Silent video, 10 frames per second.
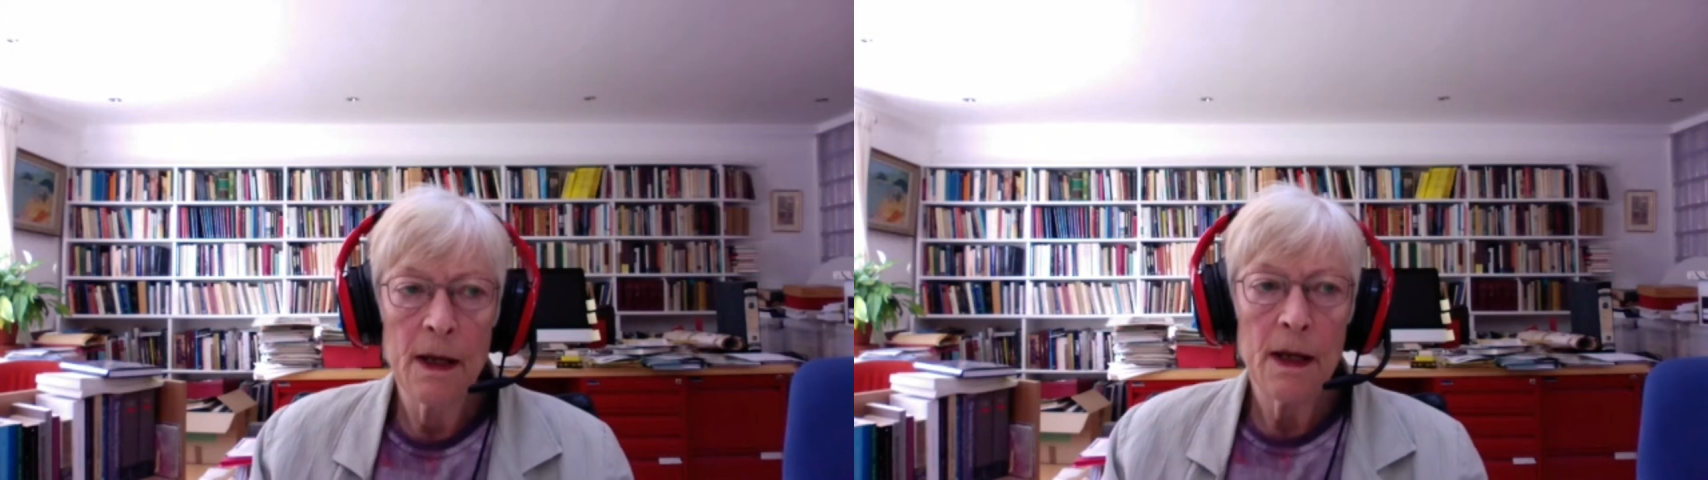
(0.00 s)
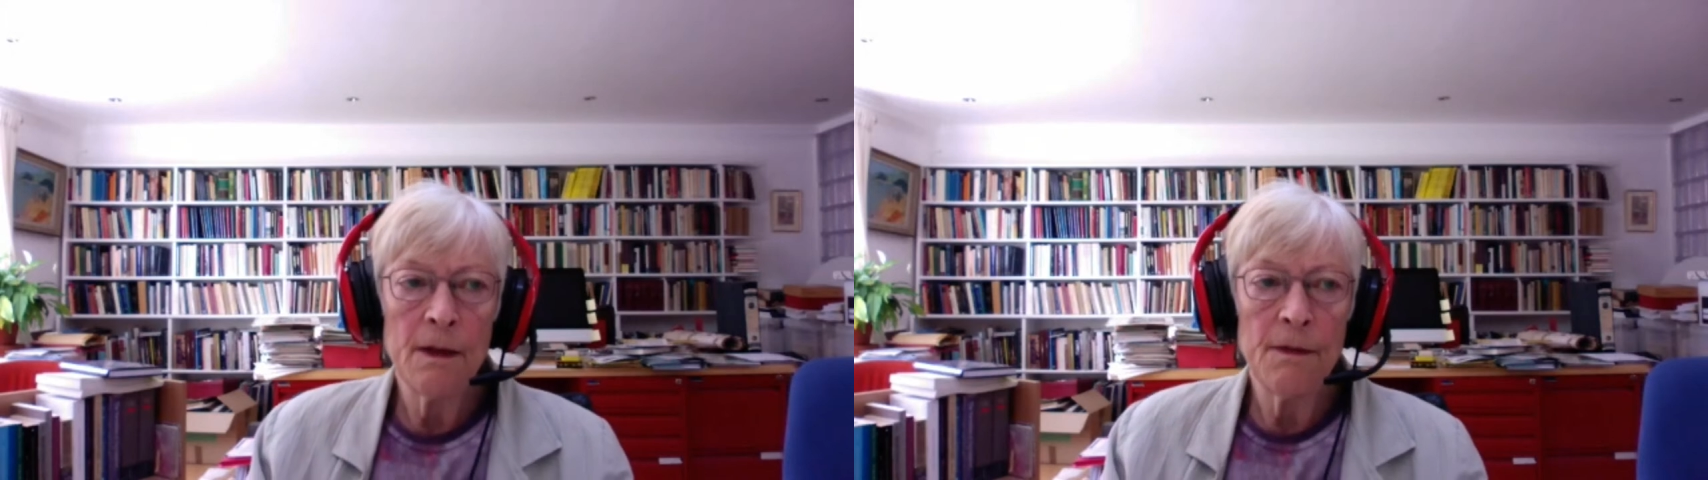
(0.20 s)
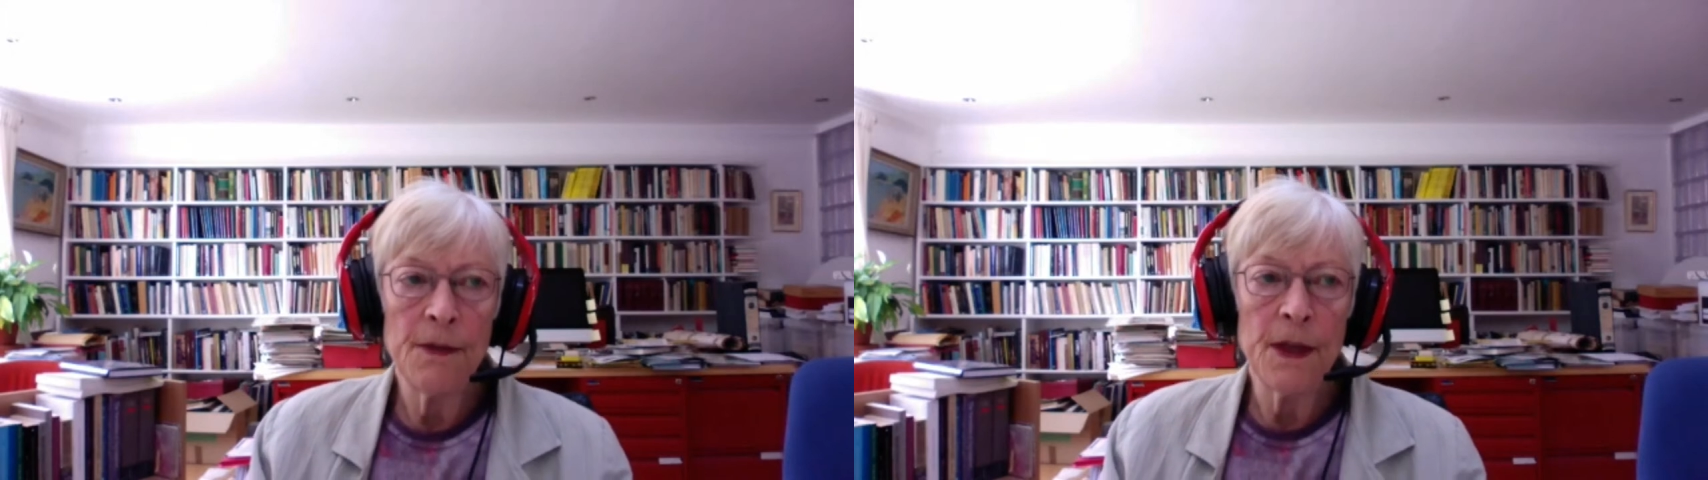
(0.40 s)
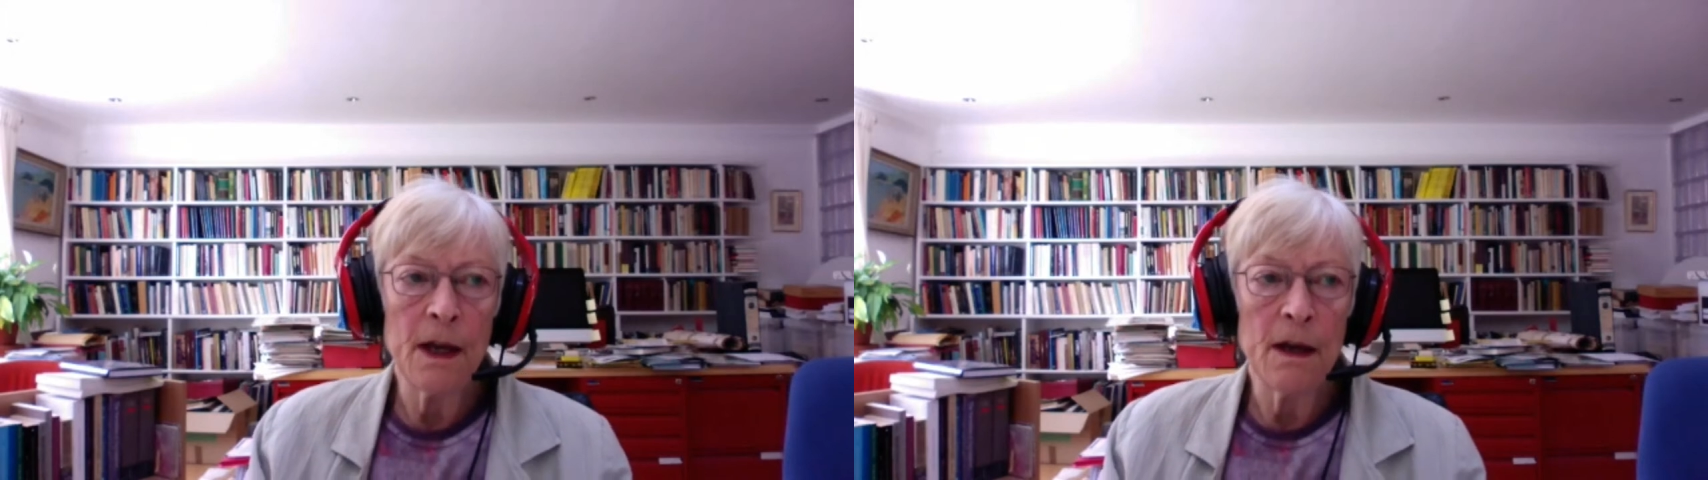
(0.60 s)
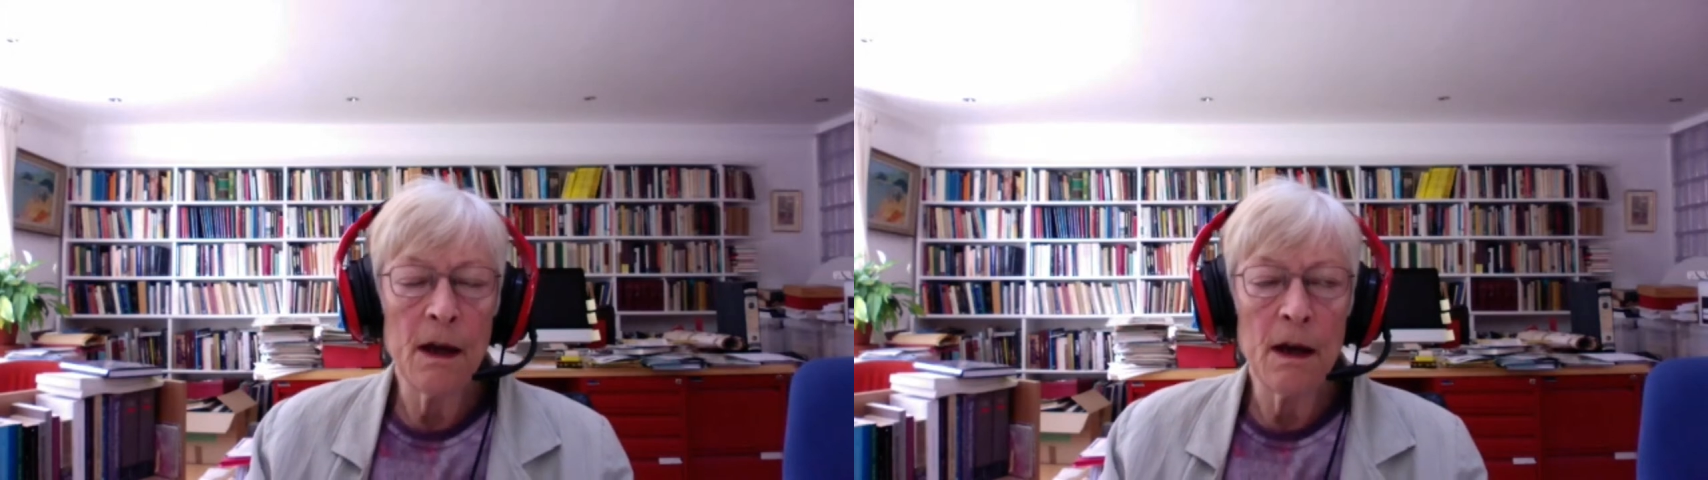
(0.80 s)
in
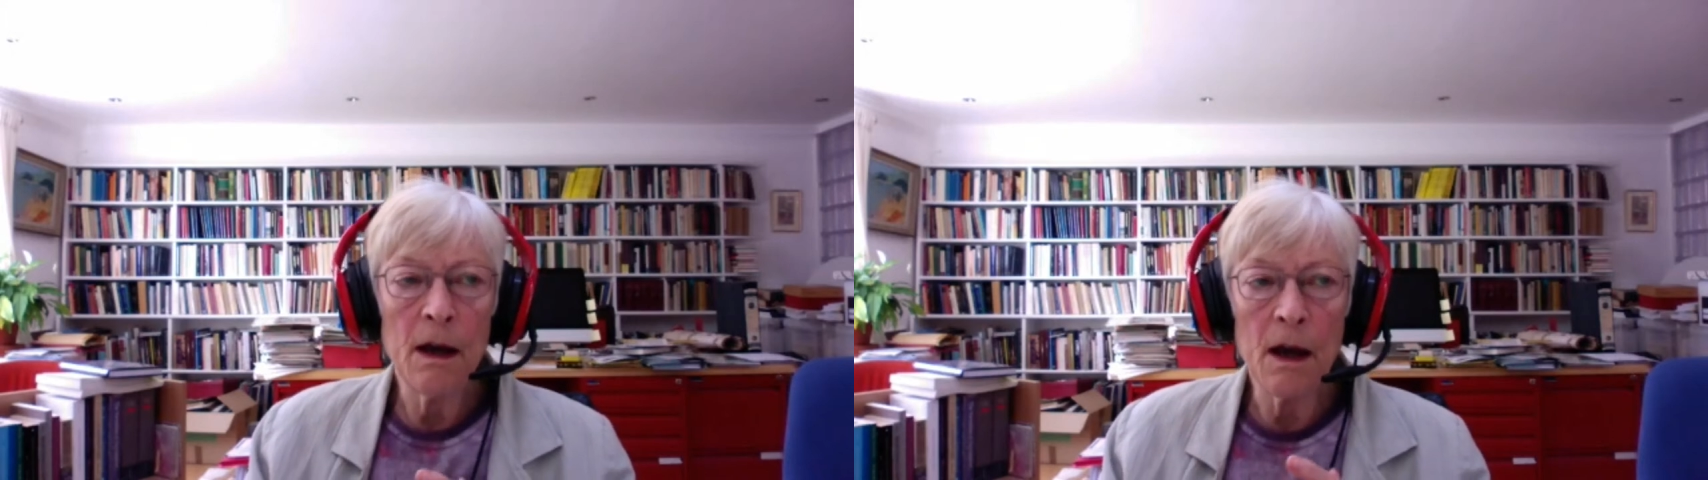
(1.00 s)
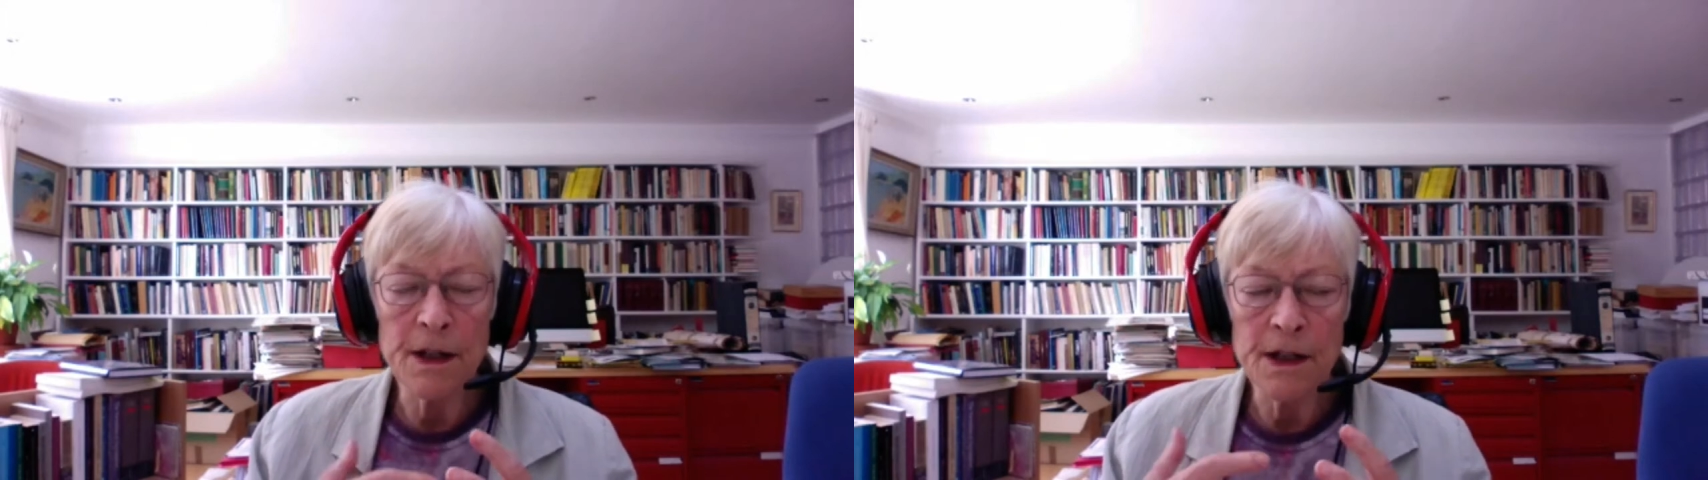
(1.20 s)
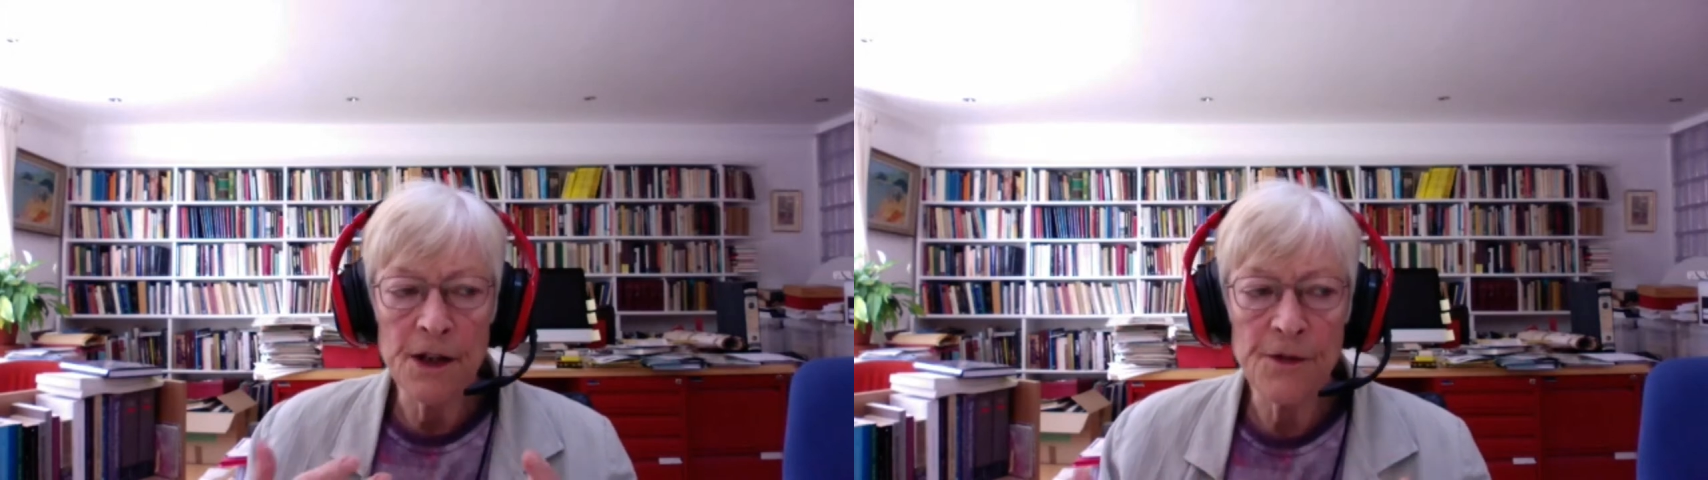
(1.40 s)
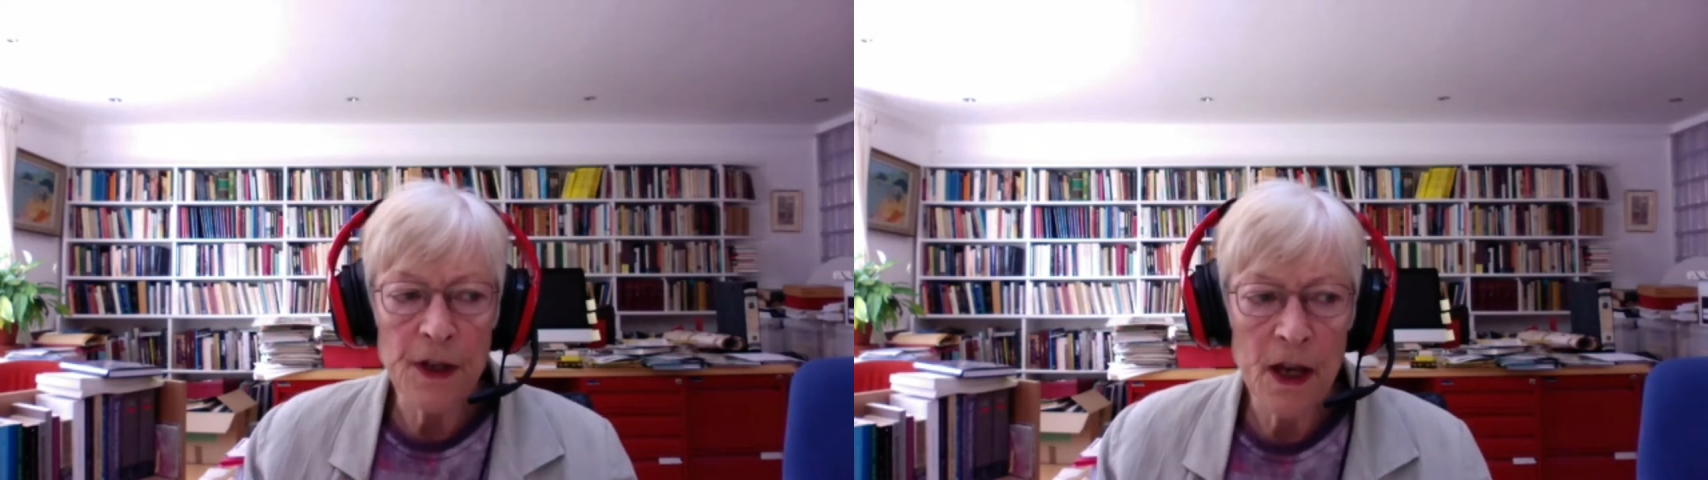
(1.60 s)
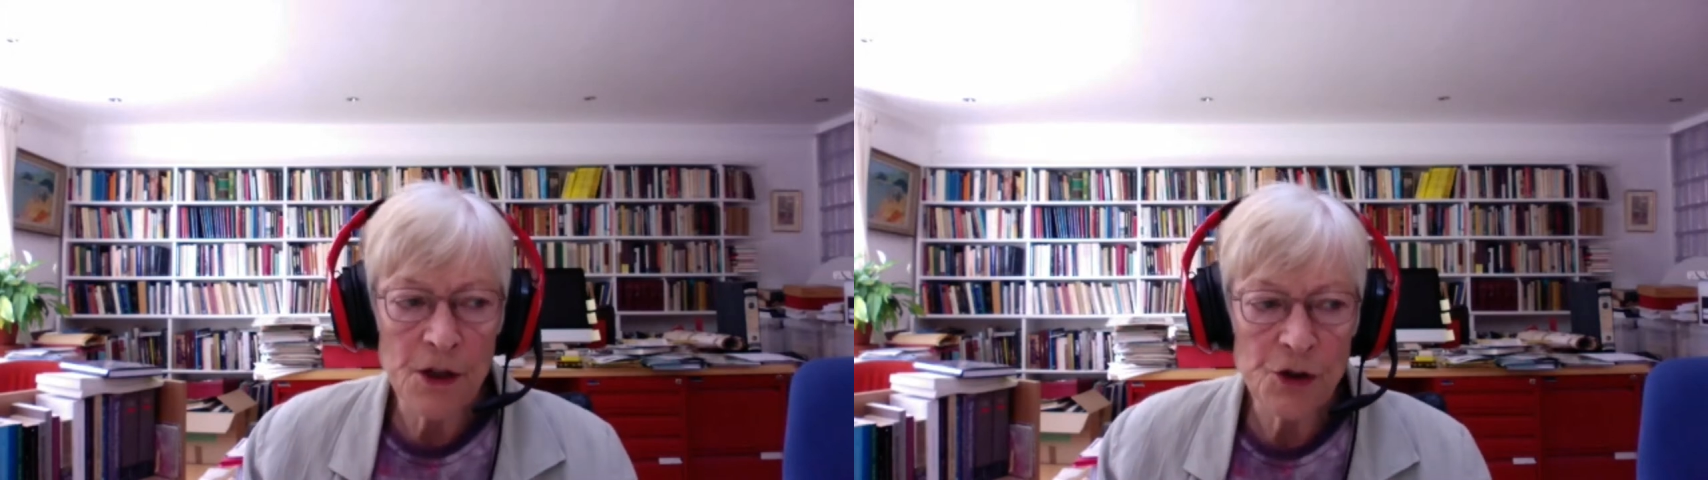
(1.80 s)
their
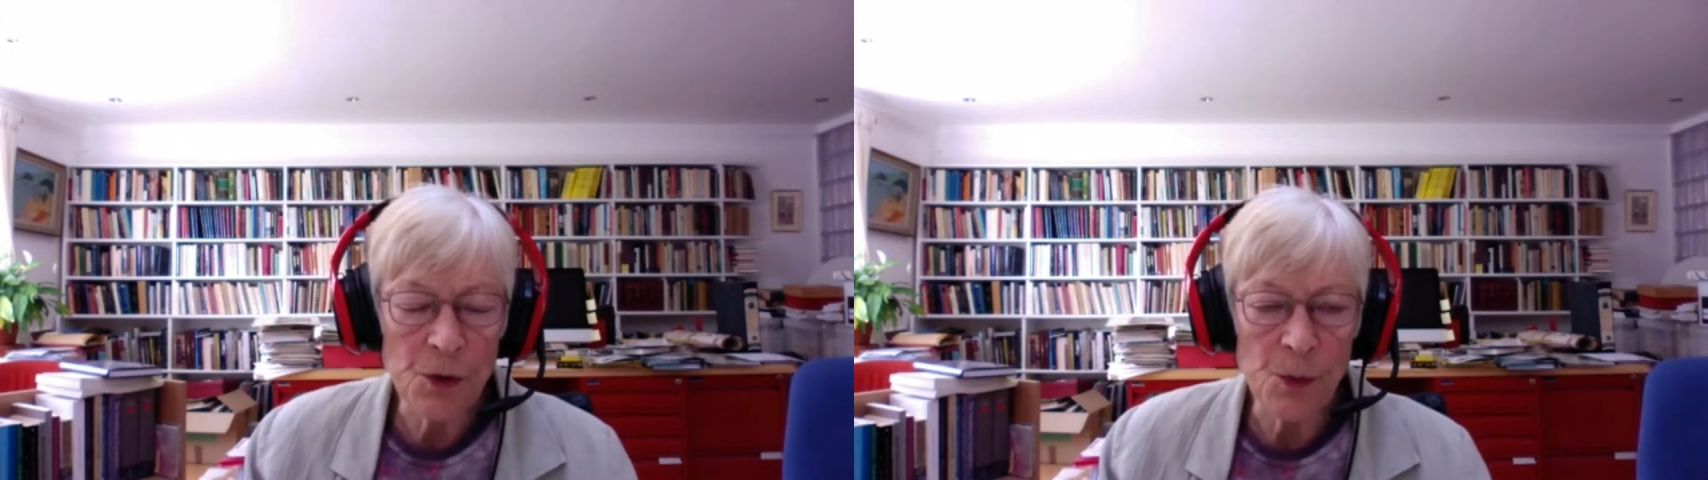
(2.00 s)
identification